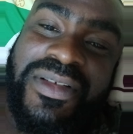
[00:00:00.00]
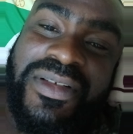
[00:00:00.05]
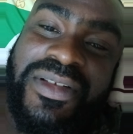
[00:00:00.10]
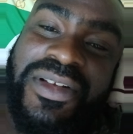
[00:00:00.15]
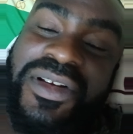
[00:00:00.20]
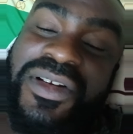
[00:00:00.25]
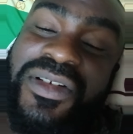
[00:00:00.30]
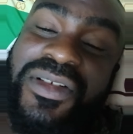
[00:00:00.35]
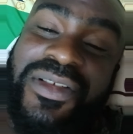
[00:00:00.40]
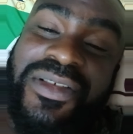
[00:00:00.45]

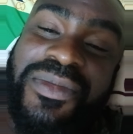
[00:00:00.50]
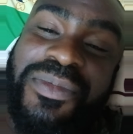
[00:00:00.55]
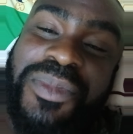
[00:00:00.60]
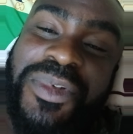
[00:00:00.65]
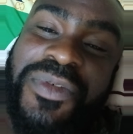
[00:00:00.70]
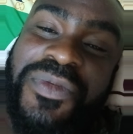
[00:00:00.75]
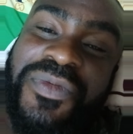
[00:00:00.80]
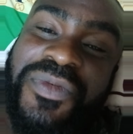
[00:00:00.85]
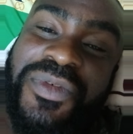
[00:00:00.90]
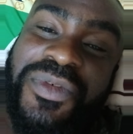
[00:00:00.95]
Don't
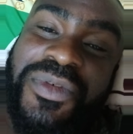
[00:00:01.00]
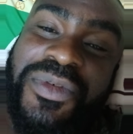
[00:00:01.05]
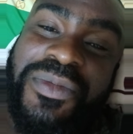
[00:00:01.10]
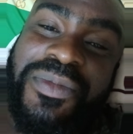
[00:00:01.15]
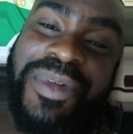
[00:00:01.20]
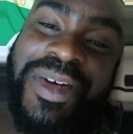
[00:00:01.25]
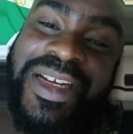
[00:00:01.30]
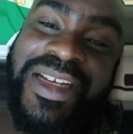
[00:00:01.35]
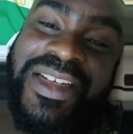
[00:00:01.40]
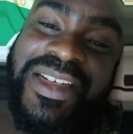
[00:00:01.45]
be fooled
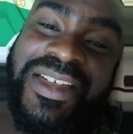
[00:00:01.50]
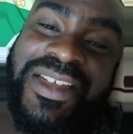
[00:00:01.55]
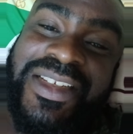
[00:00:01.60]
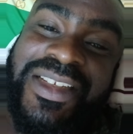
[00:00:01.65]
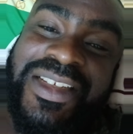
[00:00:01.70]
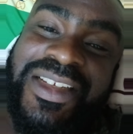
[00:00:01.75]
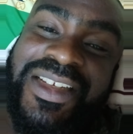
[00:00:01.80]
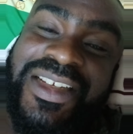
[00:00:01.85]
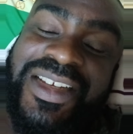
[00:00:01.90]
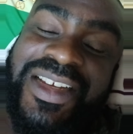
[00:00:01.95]
by it. They
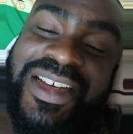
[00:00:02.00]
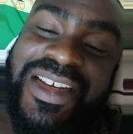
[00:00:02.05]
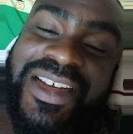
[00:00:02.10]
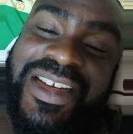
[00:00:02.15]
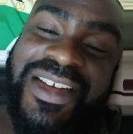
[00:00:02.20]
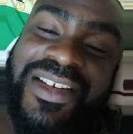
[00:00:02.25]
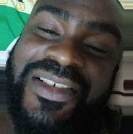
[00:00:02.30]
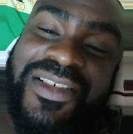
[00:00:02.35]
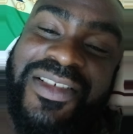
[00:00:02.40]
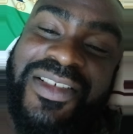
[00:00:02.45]
say,
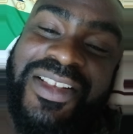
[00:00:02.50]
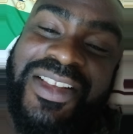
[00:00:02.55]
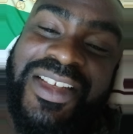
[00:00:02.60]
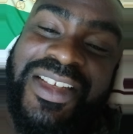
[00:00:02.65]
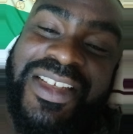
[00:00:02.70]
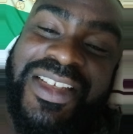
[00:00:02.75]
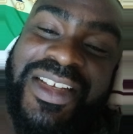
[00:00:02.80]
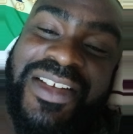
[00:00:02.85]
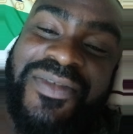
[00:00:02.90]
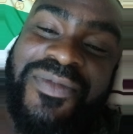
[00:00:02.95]
all
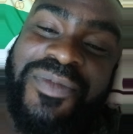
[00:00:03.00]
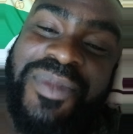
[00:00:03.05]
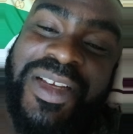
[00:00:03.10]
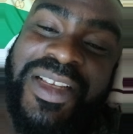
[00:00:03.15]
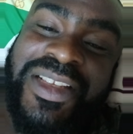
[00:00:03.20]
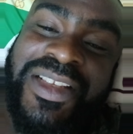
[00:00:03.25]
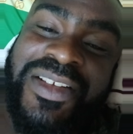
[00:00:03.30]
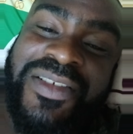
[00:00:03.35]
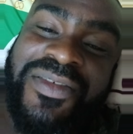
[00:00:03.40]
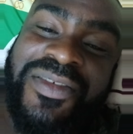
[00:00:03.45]
things have
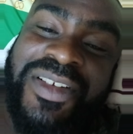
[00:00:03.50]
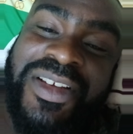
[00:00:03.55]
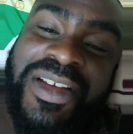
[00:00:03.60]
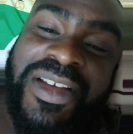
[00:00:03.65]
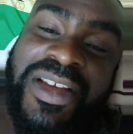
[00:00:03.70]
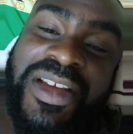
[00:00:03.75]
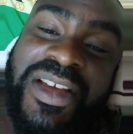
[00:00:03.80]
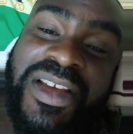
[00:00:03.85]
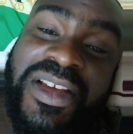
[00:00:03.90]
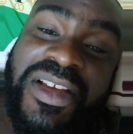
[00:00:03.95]
passed away.
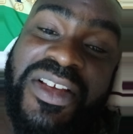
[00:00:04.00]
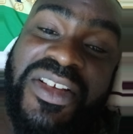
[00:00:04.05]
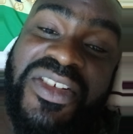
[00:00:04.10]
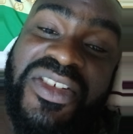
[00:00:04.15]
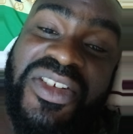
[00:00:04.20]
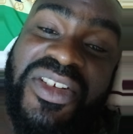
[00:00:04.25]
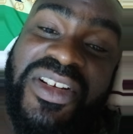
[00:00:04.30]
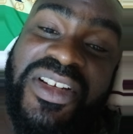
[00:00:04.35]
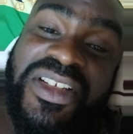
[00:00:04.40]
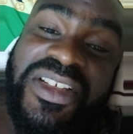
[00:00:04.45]

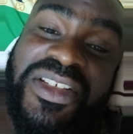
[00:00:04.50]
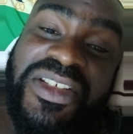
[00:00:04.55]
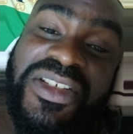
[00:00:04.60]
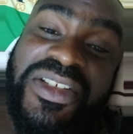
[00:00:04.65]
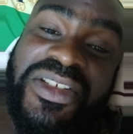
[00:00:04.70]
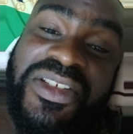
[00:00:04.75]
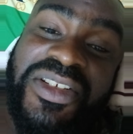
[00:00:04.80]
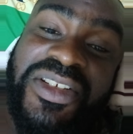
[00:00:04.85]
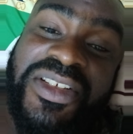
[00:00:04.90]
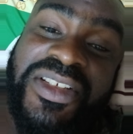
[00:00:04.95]
It's only
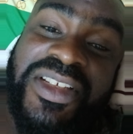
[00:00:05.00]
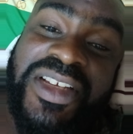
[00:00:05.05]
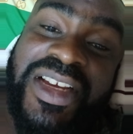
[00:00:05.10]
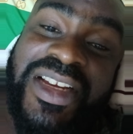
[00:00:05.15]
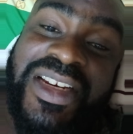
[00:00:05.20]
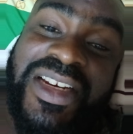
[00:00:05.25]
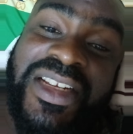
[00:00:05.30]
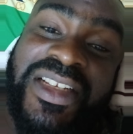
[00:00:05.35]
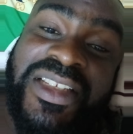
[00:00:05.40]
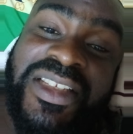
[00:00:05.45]
Jesus
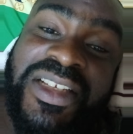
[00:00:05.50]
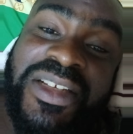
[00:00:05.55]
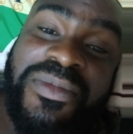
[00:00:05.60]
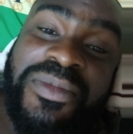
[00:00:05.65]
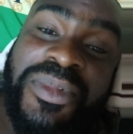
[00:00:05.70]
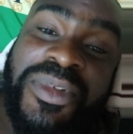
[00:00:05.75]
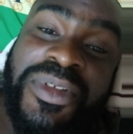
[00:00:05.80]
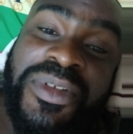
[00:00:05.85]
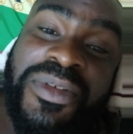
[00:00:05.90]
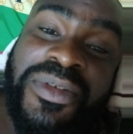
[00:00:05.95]
can
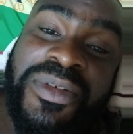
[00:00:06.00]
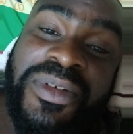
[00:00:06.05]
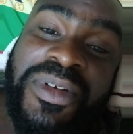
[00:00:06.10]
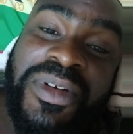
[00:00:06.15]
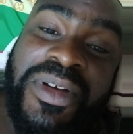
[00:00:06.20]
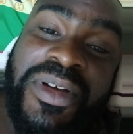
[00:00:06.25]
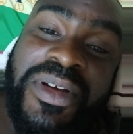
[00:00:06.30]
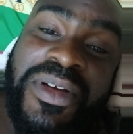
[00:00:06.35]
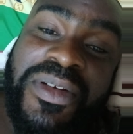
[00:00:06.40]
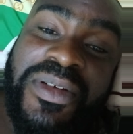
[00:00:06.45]
accept you,
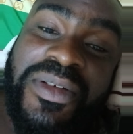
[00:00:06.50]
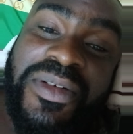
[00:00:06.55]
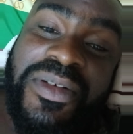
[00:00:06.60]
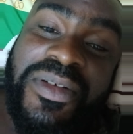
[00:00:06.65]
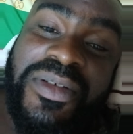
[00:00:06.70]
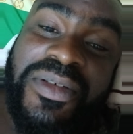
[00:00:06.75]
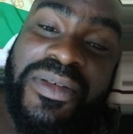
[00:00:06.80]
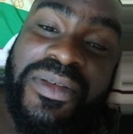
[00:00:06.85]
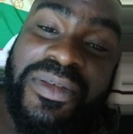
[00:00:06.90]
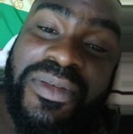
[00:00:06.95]

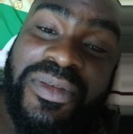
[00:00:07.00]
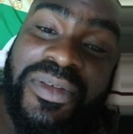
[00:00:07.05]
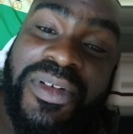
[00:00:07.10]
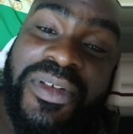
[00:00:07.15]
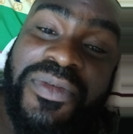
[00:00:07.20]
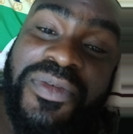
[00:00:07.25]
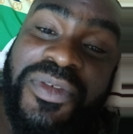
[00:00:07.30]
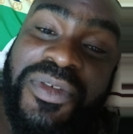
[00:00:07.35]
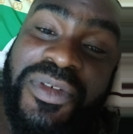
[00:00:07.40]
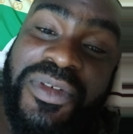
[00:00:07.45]

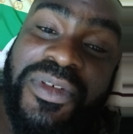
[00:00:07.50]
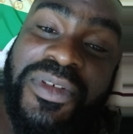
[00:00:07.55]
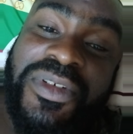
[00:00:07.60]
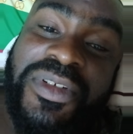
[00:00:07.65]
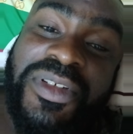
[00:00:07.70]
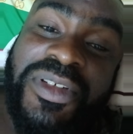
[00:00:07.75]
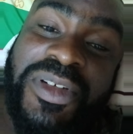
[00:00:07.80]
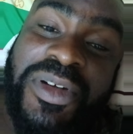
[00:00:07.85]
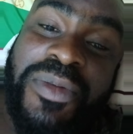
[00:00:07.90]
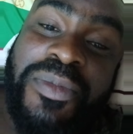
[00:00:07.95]
even
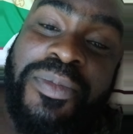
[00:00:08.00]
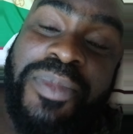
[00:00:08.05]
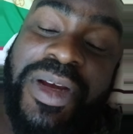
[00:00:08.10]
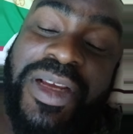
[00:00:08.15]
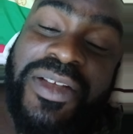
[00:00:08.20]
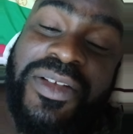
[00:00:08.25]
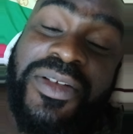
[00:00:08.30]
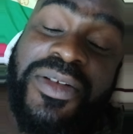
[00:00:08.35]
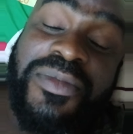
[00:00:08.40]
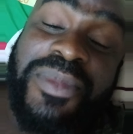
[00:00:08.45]
on your past, no